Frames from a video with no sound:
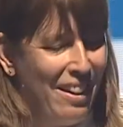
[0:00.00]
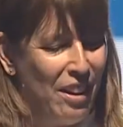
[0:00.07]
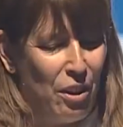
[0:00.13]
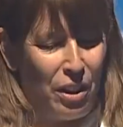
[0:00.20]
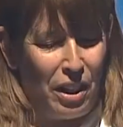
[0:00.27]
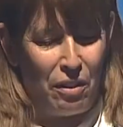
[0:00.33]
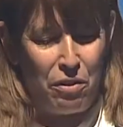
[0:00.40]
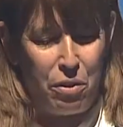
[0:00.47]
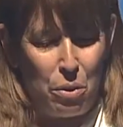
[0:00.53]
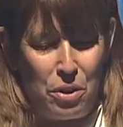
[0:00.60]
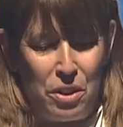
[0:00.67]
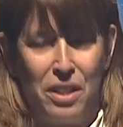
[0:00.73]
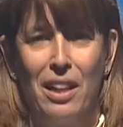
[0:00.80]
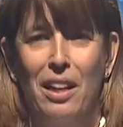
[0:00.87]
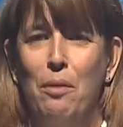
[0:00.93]
Looking forward
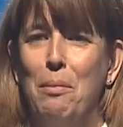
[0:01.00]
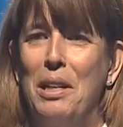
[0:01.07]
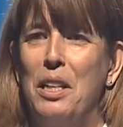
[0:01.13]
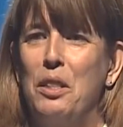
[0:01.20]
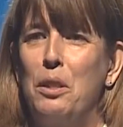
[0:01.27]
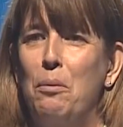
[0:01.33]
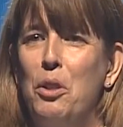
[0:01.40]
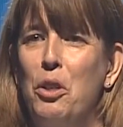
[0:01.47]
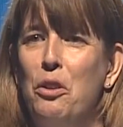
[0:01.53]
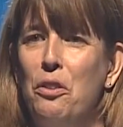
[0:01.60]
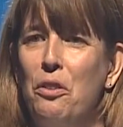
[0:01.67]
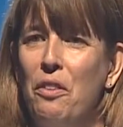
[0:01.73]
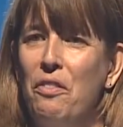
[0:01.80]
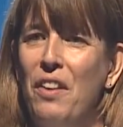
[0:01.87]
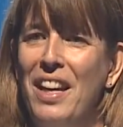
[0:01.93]
to meeting some
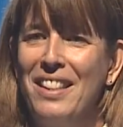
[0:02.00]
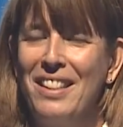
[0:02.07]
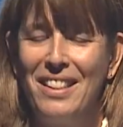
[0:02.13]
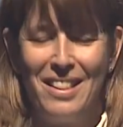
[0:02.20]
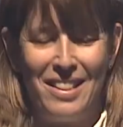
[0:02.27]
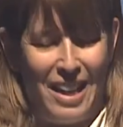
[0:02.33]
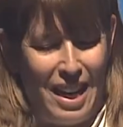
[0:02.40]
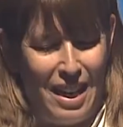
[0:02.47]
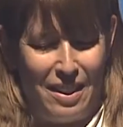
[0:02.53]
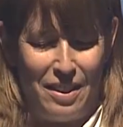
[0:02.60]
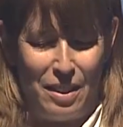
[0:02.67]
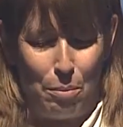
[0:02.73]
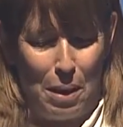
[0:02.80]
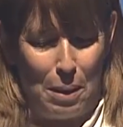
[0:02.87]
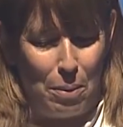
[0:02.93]
new faces and
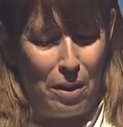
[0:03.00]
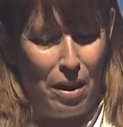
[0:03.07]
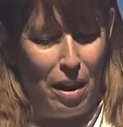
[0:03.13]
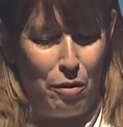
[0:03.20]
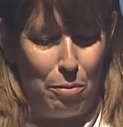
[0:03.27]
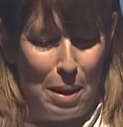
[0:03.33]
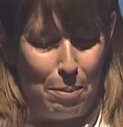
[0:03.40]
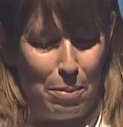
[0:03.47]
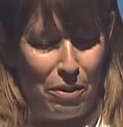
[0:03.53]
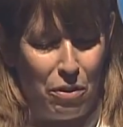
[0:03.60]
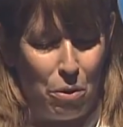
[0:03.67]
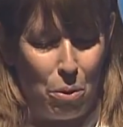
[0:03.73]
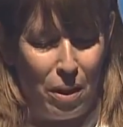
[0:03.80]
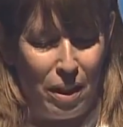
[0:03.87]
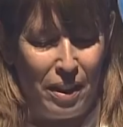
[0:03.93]
some people that I've met
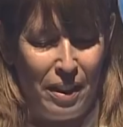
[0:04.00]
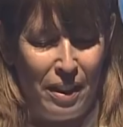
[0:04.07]
before.